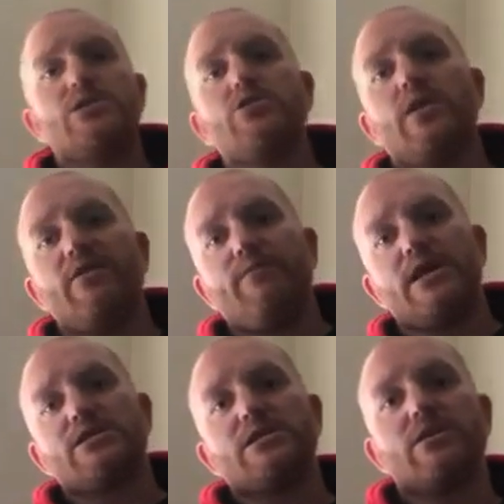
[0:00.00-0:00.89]
do have
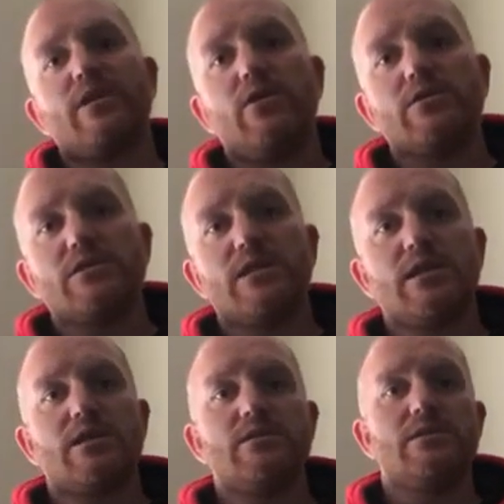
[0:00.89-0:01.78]
matching grout and
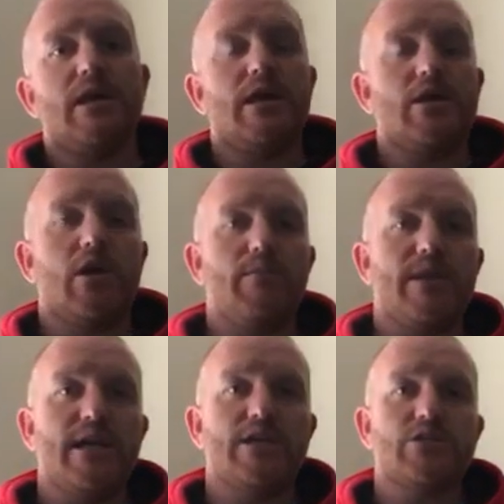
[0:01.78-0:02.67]
silicon
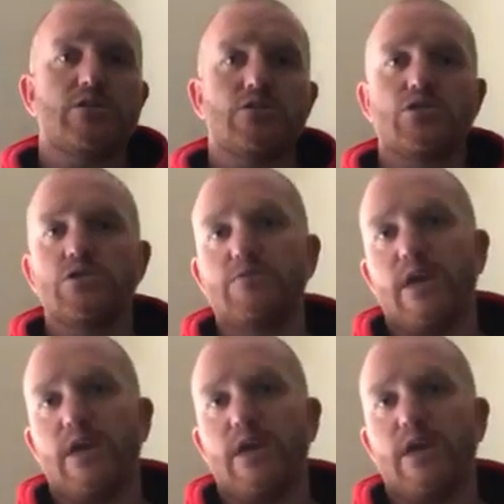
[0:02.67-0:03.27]
combinations, such as